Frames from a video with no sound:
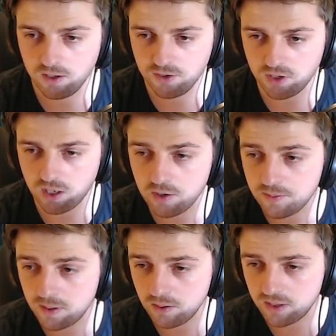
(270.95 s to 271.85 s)
So I would
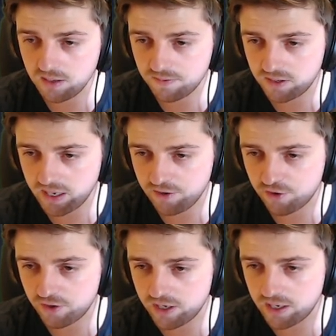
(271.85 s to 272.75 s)
be looking for an
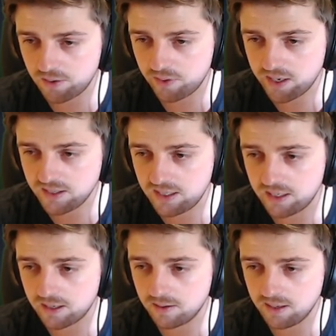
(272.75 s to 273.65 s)
entry around
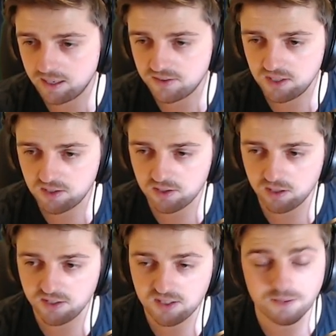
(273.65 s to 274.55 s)
here at
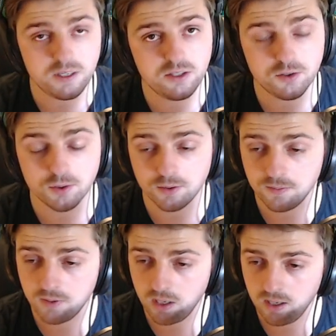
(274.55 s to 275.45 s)
$6.72
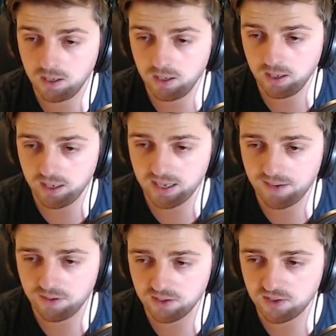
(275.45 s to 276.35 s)
and
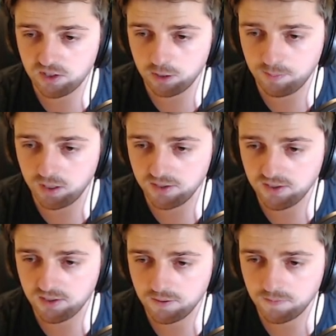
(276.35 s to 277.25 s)
having a stop
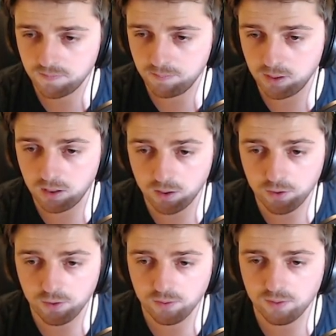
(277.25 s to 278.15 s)
loss
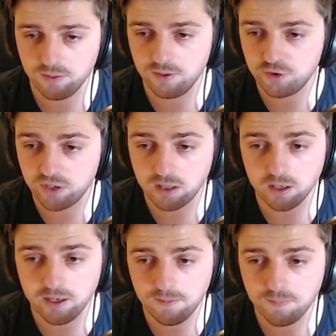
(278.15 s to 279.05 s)
below the trend
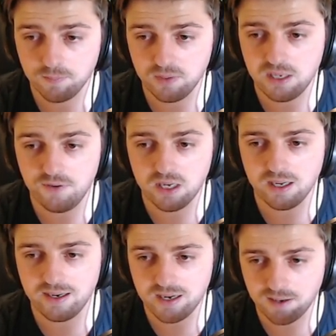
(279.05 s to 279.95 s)
line, giving it
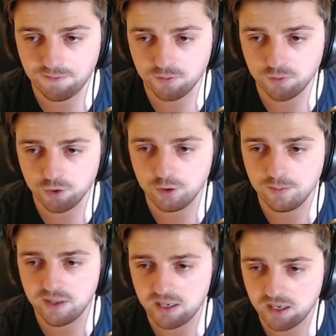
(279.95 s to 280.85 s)
enough
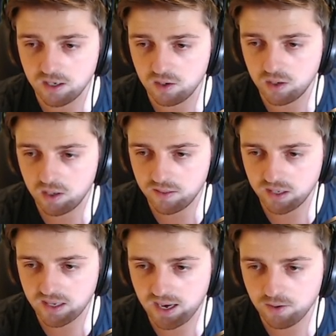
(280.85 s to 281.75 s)
room that the
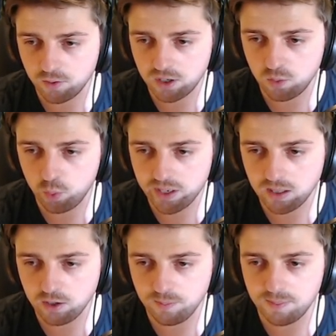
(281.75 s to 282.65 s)
candle can wick a
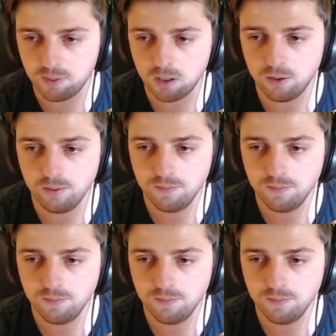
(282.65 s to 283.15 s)
little bit below